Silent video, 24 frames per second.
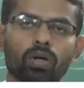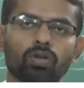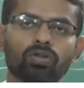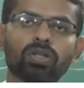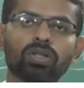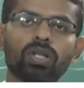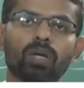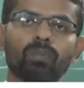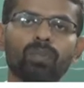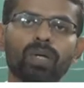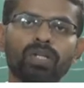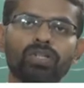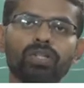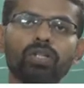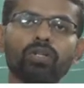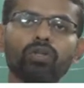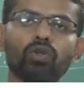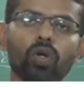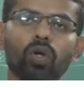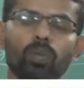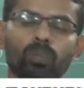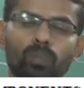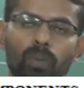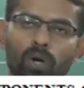So the
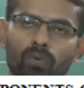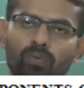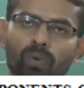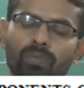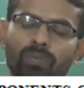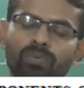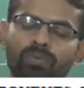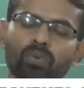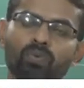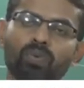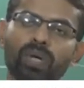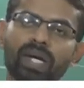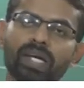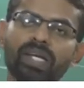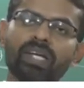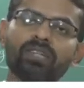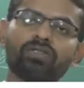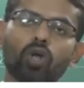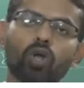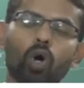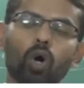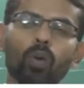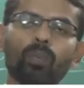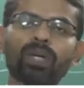machine tool performs
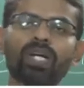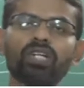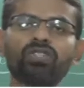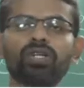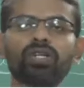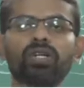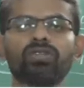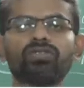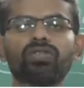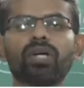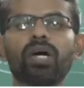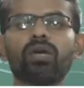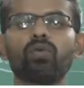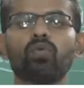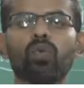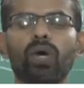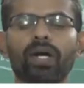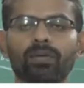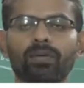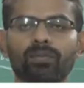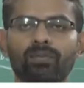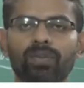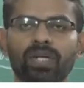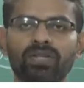various operations on
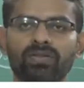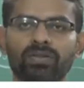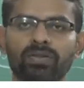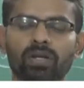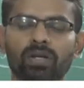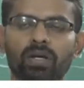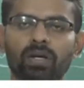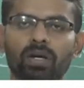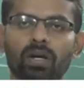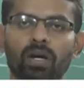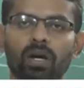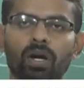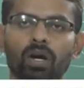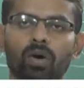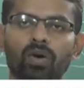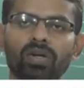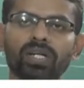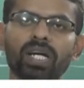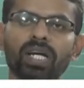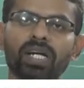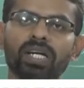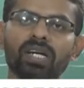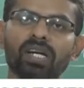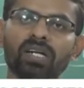workpiece.
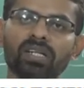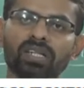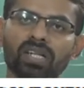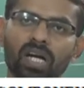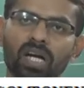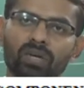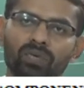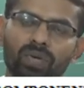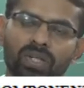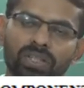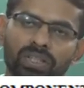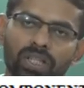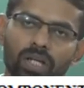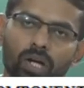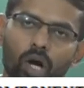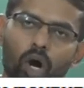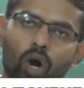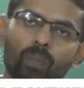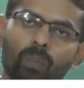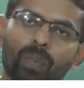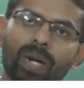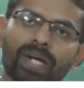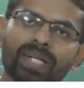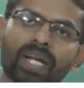Okay, here it converts the
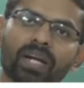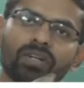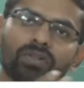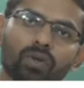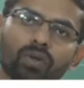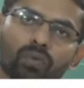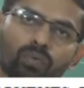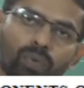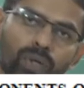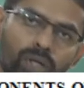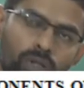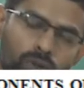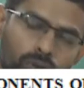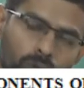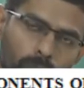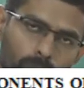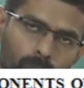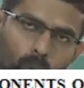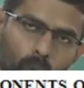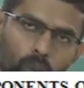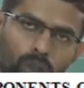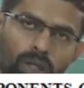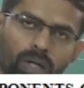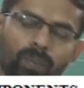raw material to finished
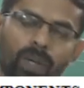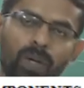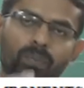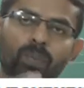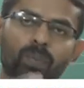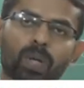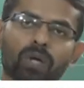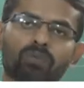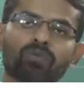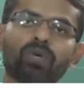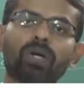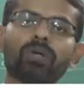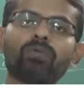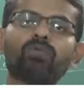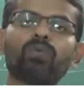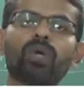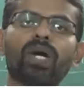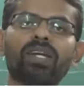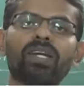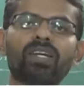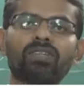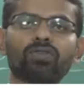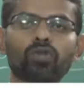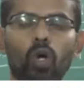product by performing
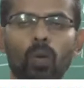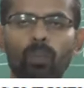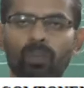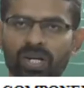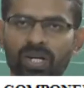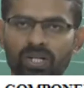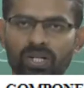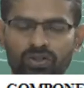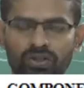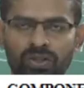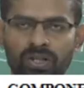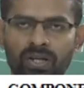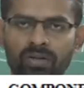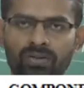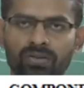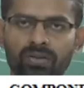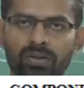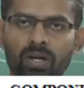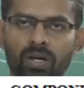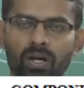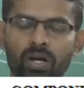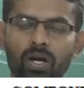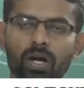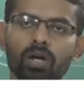various
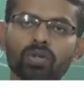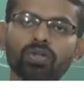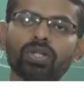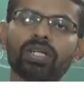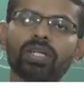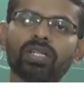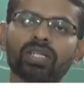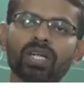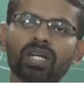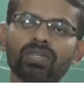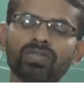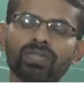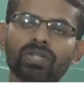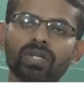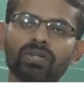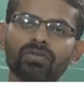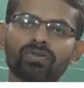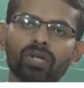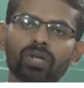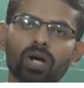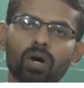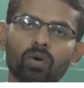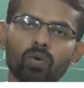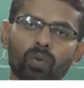operations. So it
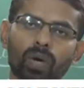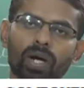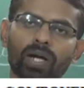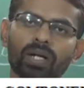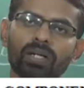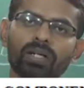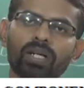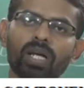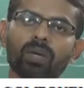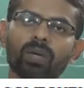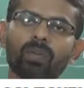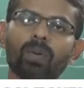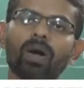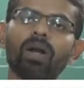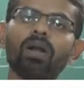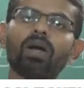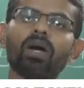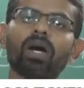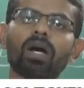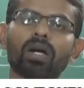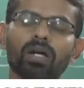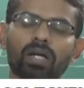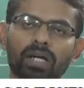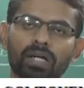consists of work table,
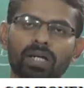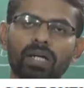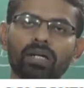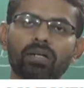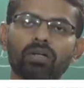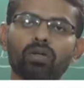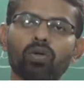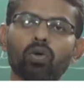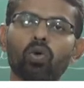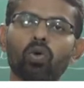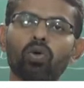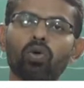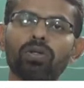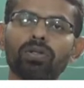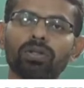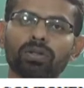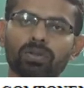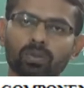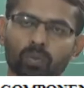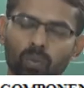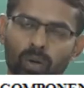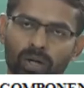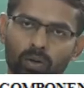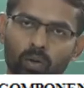cutting
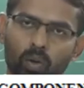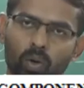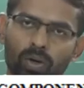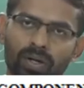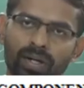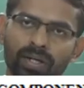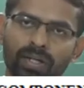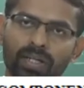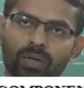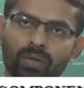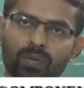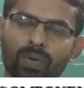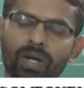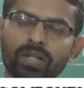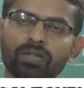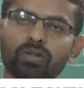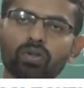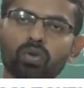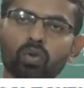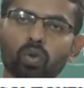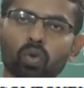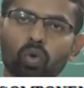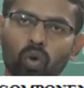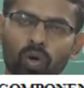tools, work holding
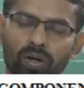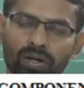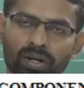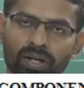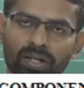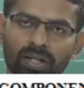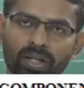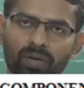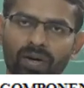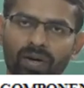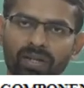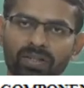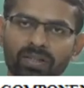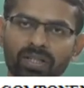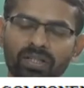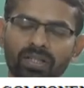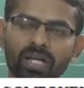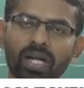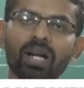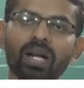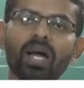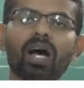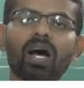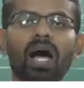device, tool holding devices,
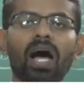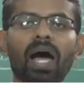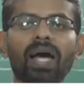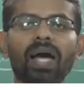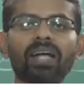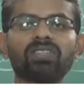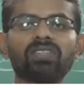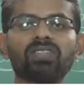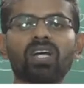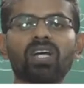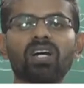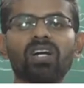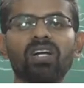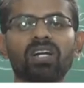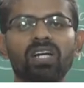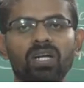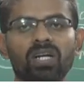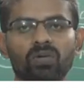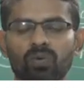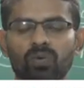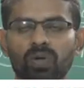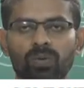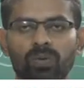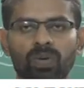and auxiliary
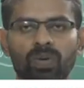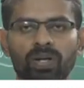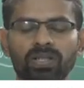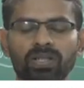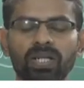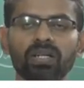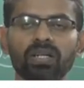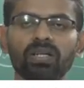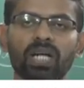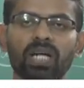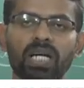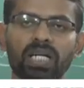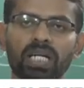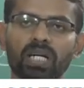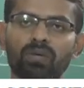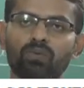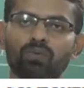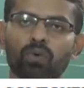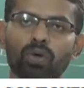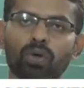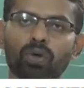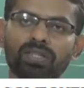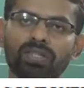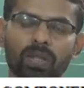equipments and cutting
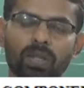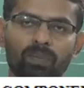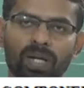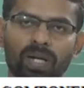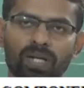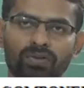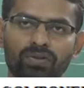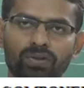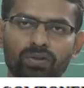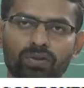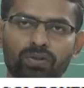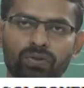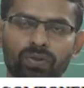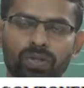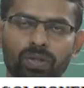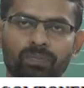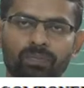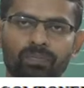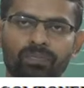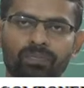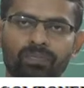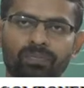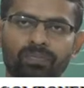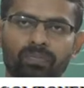fluid supply system.
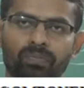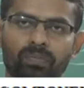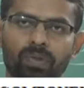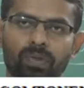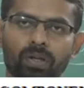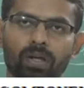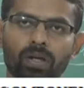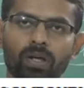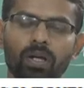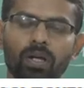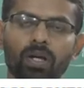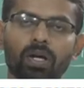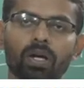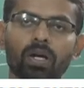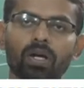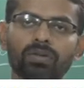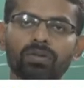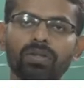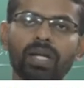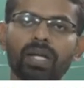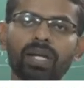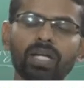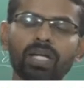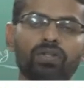
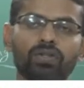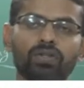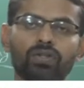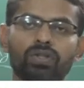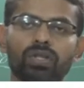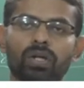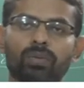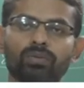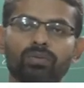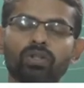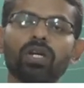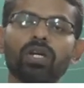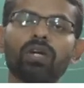The next systems.